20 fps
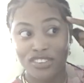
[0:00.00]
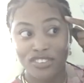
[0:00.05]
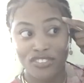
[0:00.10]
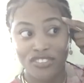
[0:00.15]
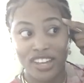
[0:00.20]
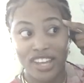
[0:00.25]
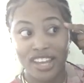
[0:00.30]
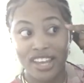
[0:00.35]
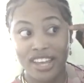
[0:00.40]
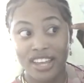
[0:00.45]

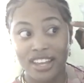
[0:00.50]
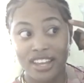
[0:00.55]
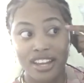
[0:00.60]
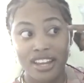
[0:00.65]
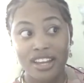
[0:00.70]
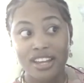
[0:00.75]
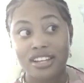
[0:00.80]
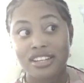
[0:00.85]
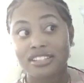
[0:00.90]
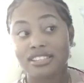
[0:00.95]
away
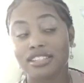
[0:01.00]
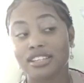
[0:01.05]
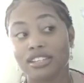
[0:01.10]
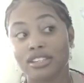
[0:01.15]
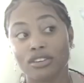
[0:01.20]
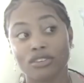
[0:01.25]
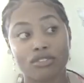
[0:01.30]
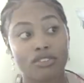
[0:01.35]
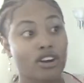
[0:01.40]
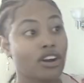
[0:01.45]
to
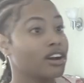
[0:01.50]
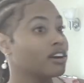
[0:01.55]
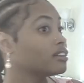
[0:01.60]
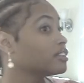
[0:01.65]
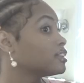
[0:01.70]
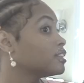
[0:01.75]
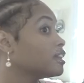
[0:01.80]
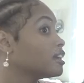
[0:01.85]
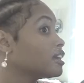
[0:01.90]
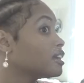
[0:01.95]
the wrong
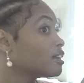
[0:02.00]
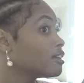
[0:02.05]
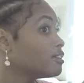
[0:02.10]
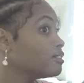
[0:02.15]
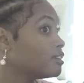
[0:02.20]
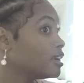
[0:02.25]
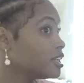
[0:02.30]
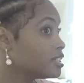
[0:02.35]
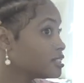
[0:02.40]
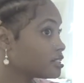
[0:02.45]
thing.
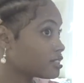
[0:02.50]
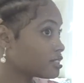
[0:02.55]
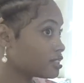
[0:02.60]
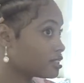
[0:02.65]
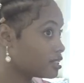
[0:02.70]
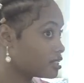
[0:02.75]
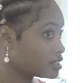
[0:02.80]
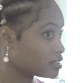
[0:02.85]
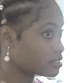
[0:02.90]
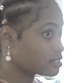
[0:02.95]
Oh, I just
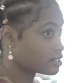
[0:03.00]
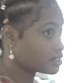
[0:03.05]
learned